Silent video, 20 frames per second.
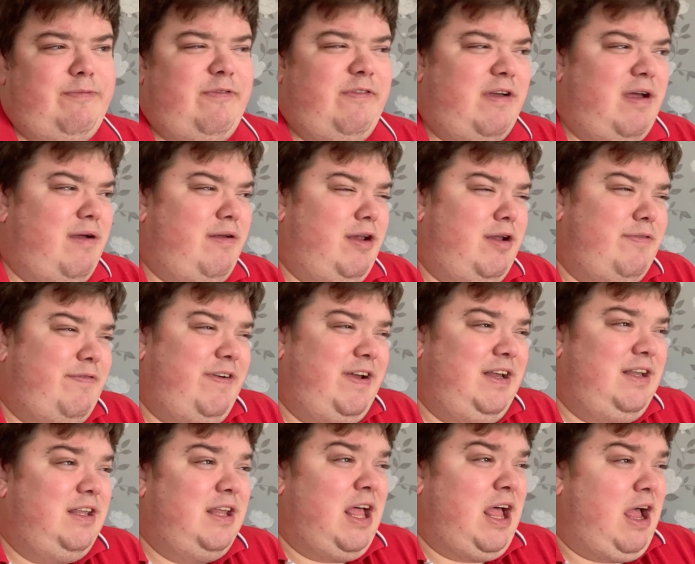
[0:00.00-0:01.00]
and I
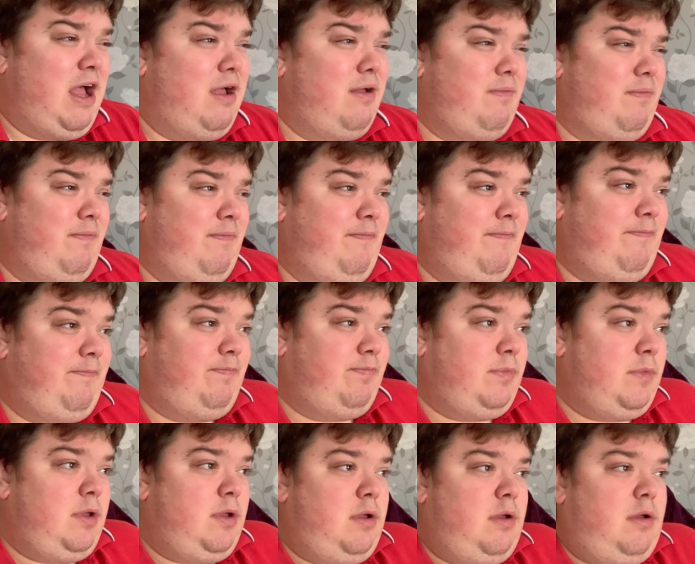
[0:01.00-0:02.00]
think that
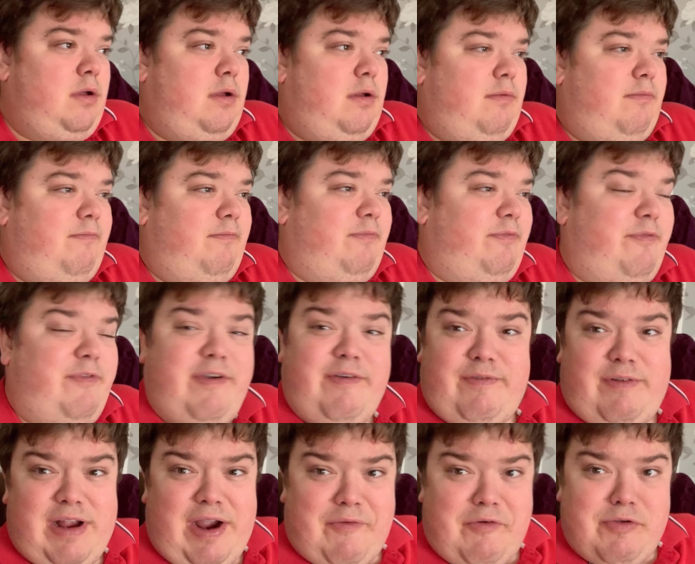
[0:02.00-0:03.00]
with
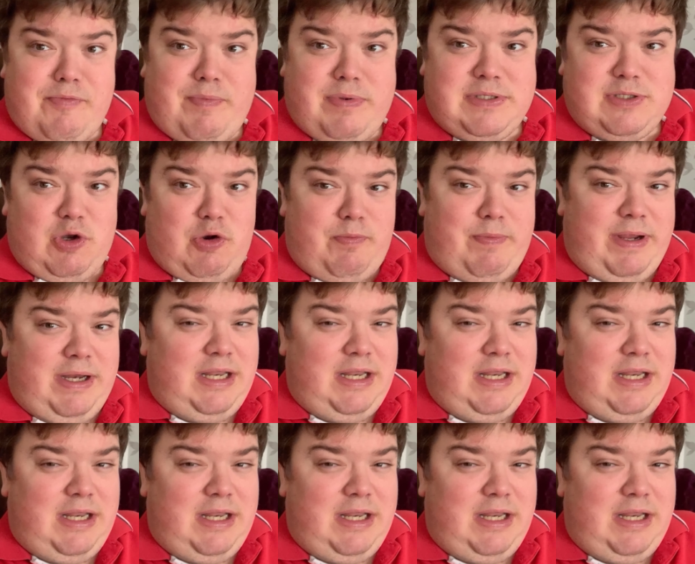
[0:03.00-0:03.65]
Gary Bissell being